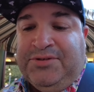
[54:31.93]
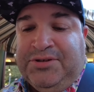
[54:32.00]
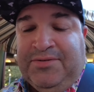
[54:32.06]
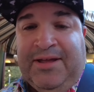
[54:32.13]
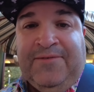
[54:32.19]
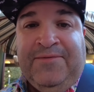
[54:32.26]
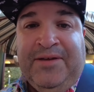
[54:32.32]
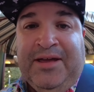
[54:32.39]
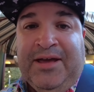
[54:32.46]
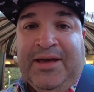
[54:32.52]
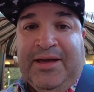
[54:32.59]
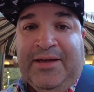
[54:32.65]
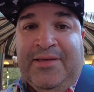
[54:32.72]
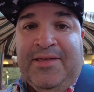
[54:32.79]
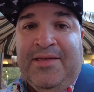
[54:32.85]
So definitely
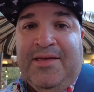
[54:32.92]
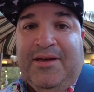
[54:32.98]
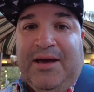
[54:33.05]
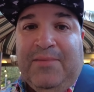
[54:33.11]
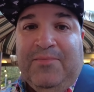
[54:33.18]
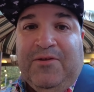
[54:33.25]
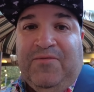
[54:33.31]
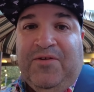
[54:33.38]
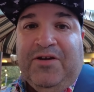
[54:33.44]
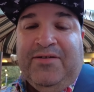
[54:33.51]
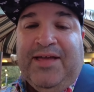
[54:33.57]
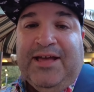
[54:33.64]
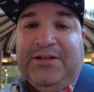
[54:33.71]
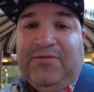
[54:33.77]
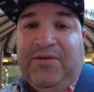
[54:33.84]
uh, come to
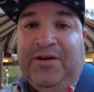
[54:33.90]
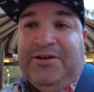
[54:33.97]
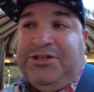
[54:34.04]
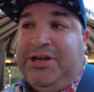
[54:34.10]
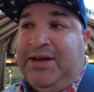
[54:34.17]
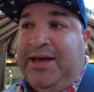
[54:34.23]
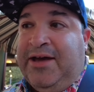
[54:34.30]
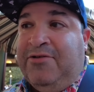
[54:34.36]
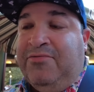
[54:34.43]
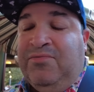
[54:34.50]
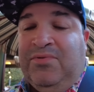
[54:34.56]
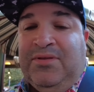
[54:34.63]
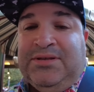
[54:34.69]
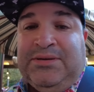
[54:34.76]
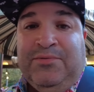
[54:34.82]
FairFax Fare and check out
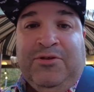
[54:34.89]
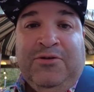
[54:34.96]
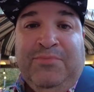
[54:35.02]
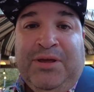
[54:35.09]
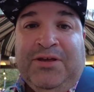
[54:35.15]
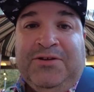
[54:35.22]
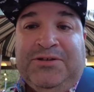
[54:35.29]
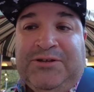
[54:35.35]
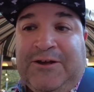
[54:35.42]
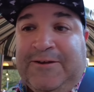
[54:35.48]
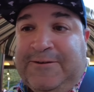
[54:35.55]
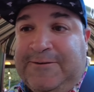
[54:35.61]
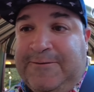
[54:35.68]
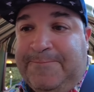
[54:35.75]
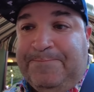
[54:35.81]
some of their meals
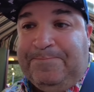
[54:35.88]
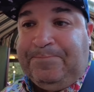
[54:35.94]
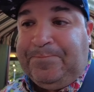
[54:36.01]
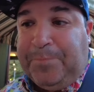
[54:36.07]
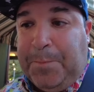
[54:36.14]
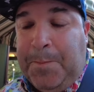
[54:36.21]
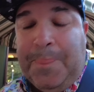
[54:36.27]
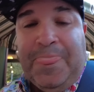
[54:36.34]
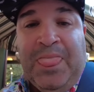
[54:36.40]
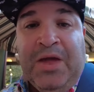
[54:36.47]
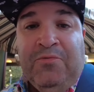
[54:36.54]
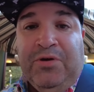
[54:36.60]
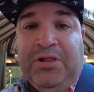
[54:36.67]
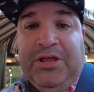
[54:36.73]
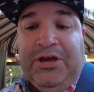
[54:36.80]
because
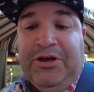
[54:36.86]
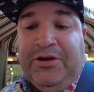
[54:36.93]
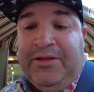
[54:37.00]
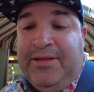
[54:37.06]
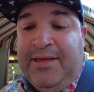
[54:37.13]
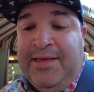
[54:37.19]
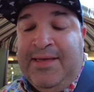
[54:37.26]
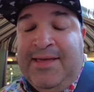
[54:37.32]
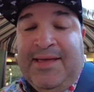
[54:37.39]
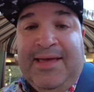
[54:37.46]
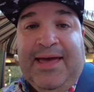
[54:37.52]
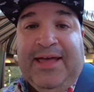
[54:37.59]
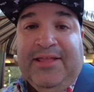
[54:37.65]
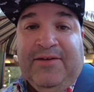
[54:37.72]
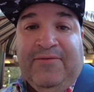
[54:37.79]
really good,
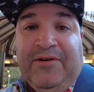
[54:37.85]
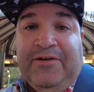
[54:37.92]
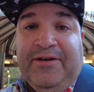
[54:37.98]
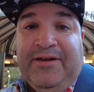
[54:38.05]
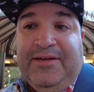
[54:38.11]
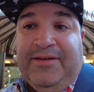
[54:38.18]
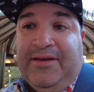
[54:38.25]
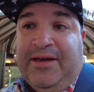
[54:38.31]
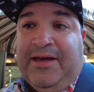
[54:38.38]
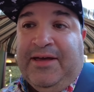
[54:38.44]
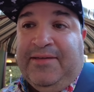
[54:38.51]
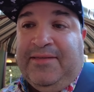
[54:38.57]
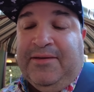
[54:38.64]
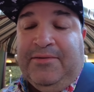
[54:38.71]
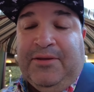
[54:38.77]
and they're very
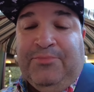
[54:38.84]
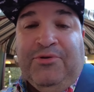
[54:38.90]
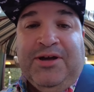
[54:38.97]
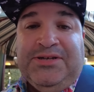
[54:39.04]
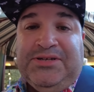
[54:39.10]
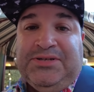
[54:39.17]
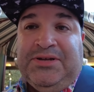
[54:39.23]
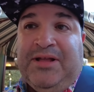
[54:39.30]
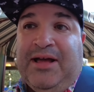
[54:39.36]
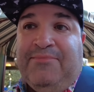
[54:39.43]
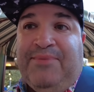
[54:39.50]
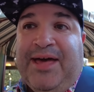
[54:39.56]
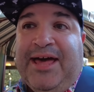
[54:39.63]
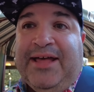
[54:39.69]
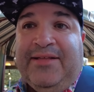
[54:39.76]
uh, the, the, prices are
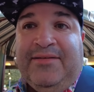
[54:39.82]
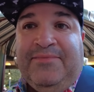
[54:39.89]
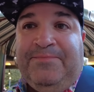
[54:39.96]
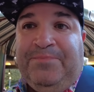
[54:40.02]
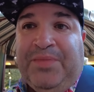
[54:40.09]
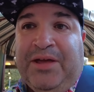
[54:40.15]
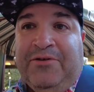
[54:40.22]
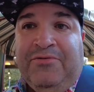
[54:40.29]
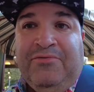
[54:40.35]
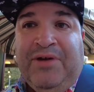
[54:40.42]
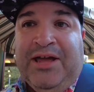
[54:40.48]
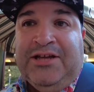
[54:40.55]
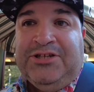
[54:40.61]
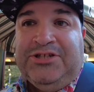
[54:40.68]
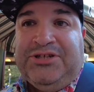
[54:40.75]
not bad. They
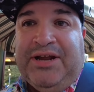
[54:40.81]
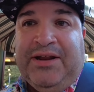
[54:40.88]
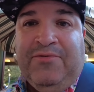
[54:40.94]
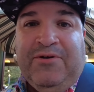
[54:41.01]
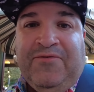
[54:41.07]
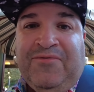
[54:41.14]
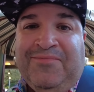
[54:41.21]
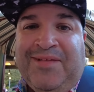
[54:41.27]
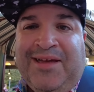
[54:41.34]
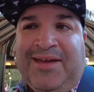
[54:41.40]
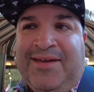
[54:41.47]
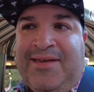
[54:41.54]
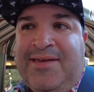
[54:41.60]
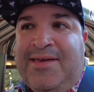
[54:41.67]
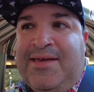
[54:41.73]
ranged anywhere from like
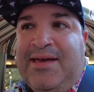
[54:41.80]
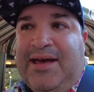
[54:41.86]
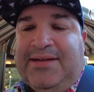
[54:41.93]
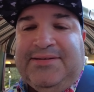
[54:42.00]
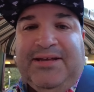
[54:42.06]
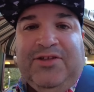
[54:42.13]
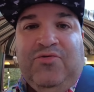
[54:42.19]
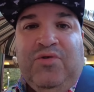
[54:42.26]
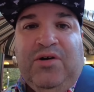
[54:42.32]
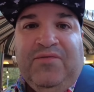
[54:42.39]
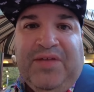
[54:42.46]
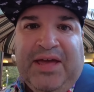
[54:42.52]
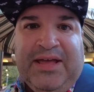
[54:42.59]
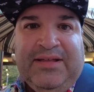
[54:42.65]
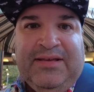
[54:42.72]
I say twelve
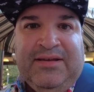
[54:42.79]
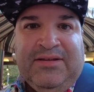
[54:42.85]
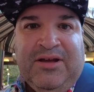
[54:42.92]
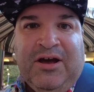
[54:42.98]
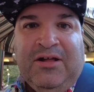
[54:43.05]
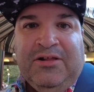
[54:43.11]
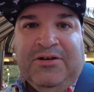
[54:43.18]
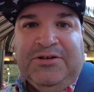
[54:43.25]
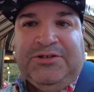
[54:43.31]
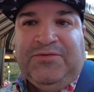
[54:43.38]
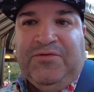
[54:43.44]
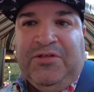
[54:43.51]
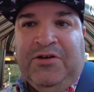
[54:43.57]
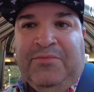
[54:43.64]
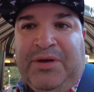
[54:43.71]
to eighteen dollars
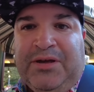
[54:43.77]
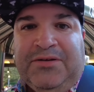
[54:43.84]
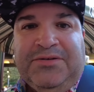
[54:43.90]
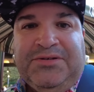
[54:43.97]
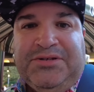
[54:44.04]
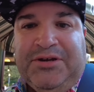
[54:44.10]
for their meals.